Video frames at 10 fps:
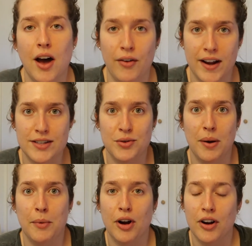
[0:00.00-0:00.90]
All right,
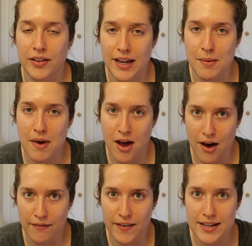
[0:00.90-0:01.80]
so I'm currently in my
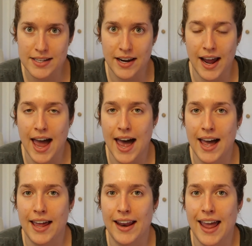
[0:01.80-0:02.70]
office and I
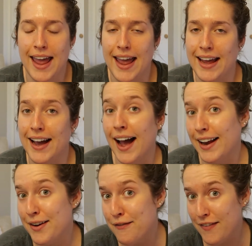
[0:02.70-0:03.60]
had a
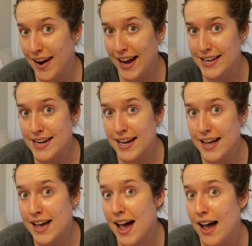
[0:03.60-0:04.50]
kind of fun
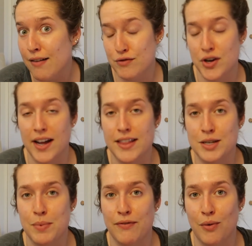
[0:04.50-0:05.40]
idea. I've tried
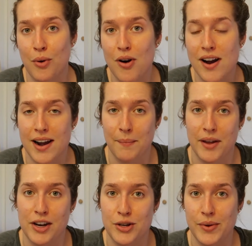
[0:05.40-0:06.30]
this before and
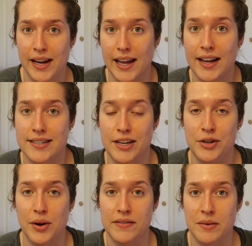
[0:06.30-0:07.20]
I'm gonna do it again because I
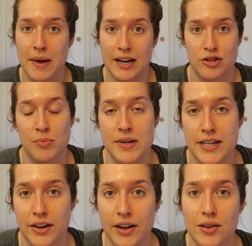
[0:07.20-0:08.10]
do have some extra
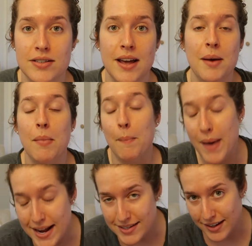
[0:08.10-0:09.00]
materials.
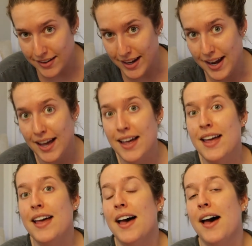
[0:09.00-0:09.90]
But basically,
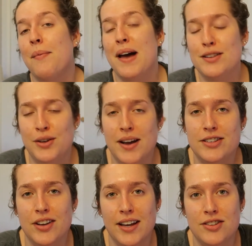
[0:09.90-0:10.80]
um, as you
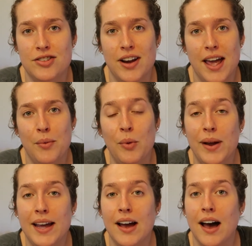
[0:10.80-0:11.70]
guys saw yesterday,
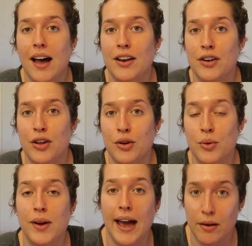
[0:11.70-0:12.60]
we got
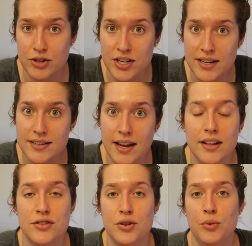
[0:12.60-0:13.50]
new couches
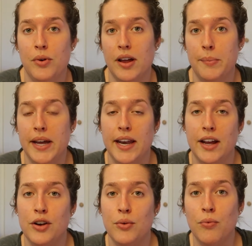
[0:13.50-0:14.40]
and soon we're gonna be
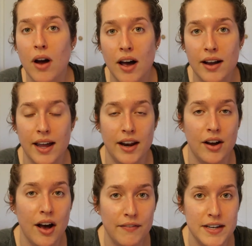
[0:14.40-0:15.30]
getting a new rug and
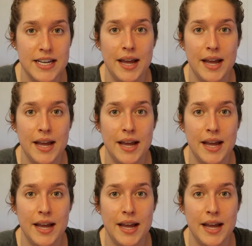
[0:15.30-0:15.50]
a coffee